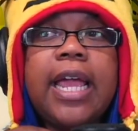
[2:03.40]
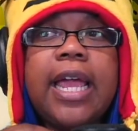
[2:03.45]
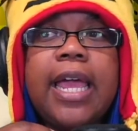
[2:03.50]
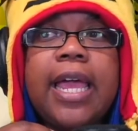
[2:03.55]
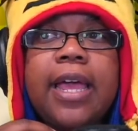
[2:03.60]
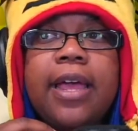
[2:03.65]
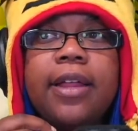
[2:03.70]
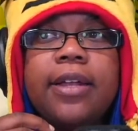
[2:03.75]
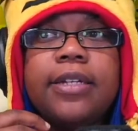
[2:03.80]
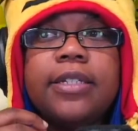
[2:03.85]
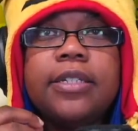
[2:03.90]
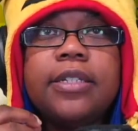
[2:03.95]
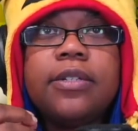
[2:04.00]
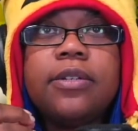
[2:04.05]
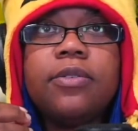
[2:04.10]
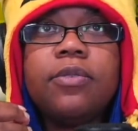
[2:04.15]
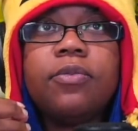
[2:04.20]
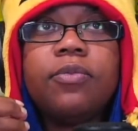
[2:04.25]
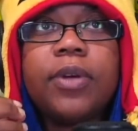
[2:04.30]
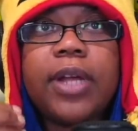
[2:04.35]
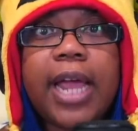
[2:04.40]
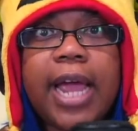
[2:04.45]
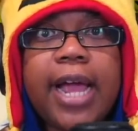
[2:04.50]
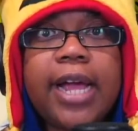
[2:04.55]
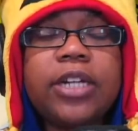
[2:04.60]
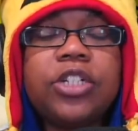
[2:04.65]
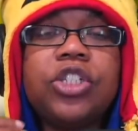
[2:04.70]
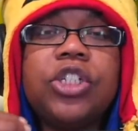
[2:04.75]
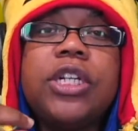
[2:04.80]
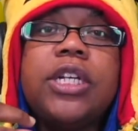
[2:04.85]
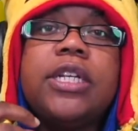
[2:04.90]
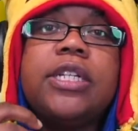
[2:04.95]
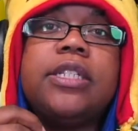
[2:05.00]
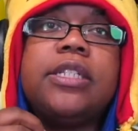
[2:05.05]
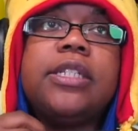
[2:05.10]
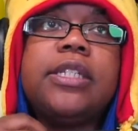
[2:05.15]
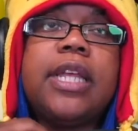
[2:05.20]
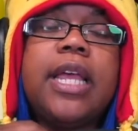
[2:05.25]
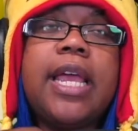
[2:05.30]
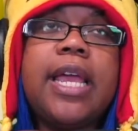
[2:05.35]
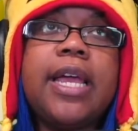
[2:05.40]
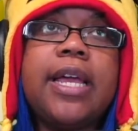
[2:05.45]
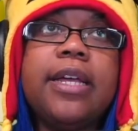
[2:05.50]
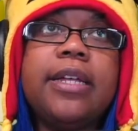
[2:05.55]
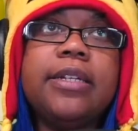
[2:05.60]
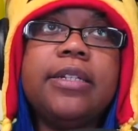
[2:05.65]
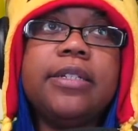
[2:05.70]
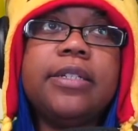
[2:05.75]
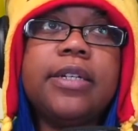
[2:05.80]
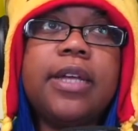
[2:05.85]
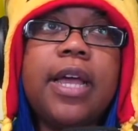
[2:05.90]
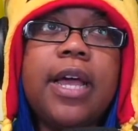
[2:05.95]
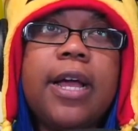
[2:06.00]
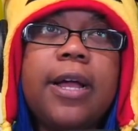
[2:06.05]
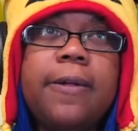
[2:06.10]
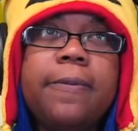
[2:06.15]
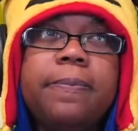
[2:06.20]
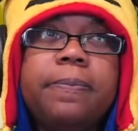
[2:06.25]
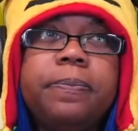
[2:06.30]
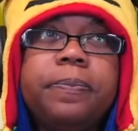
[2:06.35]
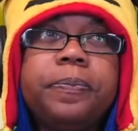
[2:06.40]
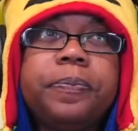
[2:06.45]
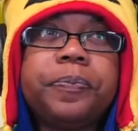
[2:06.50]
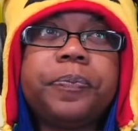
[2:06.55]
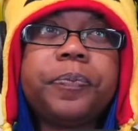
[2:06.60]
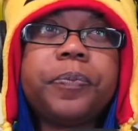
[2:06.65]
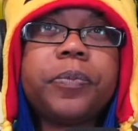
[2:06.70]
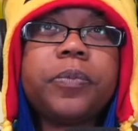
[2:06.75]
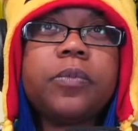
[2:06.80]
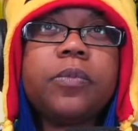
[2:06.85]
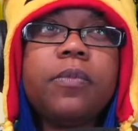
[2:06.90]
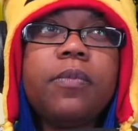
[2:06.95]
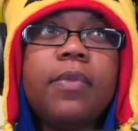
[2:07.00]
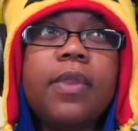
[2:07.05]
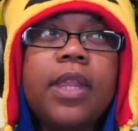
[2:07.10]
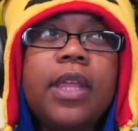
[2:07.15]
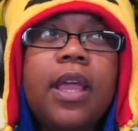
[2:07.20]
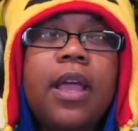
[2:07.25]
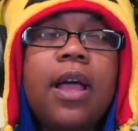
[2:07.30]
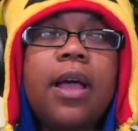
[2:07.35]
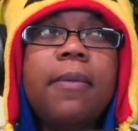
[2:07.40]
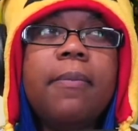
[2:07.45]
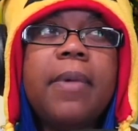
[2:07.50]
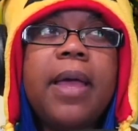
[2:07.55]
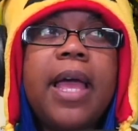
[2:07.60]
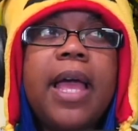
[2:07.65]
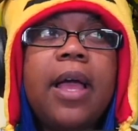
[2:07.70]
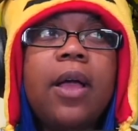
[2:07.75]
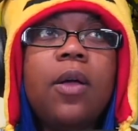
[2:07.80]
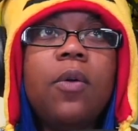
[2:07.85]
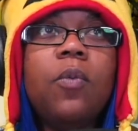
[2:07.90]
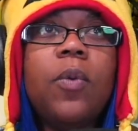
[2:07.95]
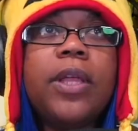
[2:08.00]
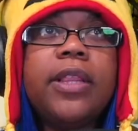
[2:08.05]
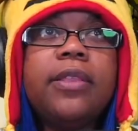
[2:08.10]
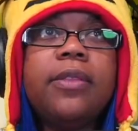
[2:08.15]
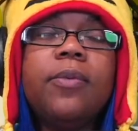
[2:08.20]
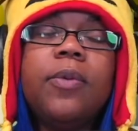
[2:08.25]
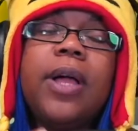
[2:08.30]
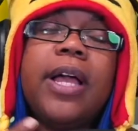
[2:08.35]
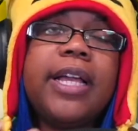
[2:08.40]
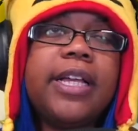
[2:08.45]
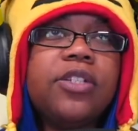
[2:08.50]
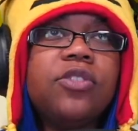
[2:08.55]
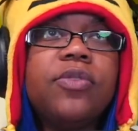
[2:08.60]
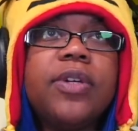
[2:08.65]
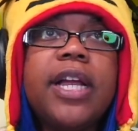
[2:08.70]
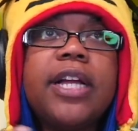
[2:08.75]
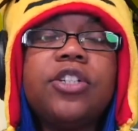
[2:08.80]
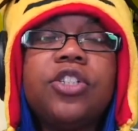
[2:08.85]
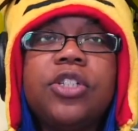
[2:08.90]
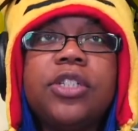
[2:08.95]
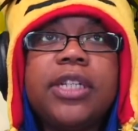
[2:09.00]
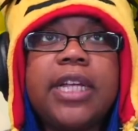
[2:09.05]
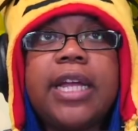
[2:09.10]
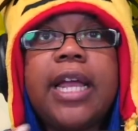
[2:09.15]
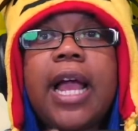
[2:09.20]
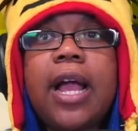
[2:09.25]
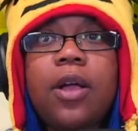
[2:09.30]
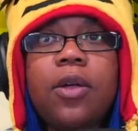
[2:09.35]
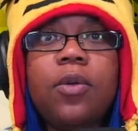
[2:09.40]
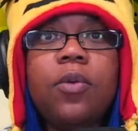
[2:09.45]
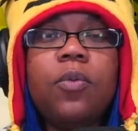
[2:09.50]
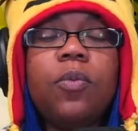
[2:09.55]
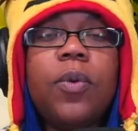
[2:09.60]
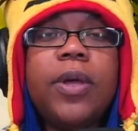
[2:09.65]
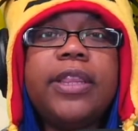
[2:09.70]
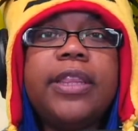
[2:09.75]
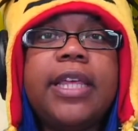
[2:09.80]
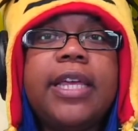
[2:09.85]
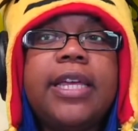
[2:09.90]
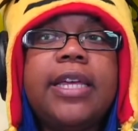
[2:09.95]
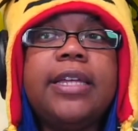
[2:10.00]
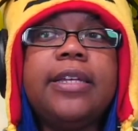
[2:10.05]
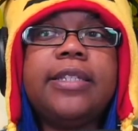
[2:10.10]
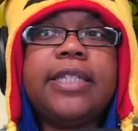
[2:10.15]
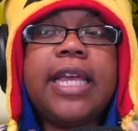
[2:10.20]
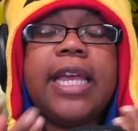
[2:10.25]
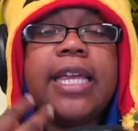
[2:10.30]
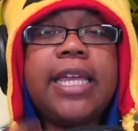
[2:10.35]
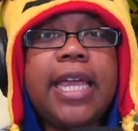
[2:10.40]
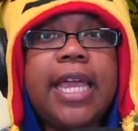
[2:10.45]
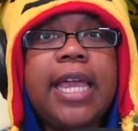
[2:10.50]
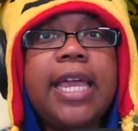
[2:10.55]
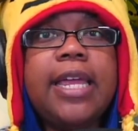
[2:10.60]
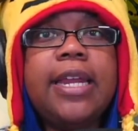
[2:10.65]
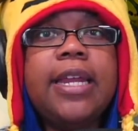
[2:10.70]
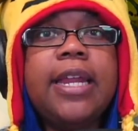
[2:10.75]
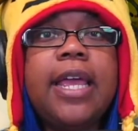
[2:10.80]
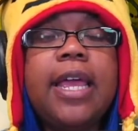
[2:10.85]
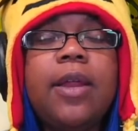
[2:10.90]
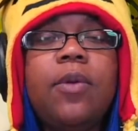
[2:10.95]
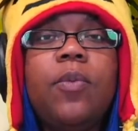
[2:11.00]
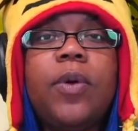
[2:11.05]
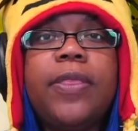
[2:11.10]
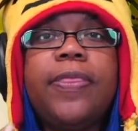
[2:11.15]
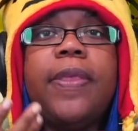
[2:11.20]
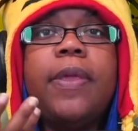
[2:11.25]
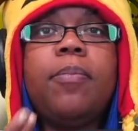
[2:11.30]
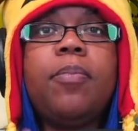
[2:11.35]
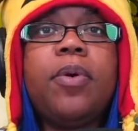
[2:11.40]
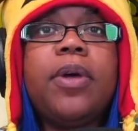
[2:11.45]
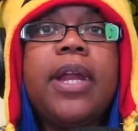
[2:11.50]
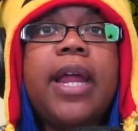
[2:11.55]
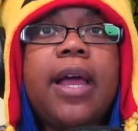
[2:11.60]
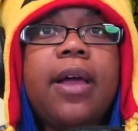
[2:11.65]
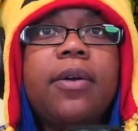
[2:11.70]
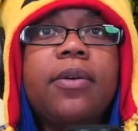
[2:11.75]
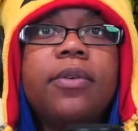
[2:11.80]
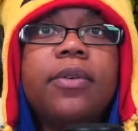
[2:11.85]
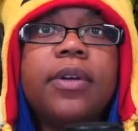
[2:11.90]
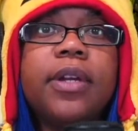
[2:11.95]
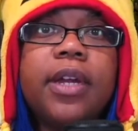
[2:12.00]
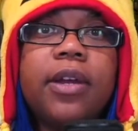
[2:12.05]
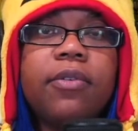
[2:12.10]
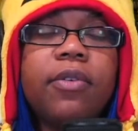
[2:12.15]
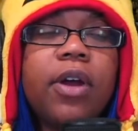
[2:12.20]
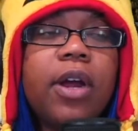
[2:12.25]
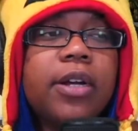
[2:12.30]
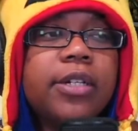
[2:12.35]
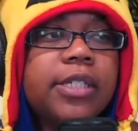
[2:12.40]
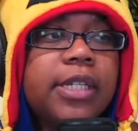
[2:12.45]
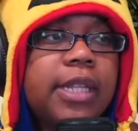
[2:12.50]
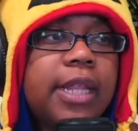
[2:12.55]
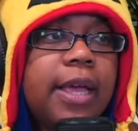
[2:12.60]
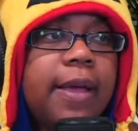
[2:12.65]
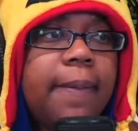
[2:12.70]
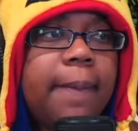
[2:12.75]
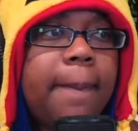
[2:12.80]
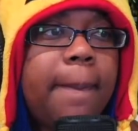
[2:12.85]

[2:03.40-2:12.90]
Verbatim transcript: and reactions and um, um, what well i guess reactions like how what they take in and what they put out in regards to that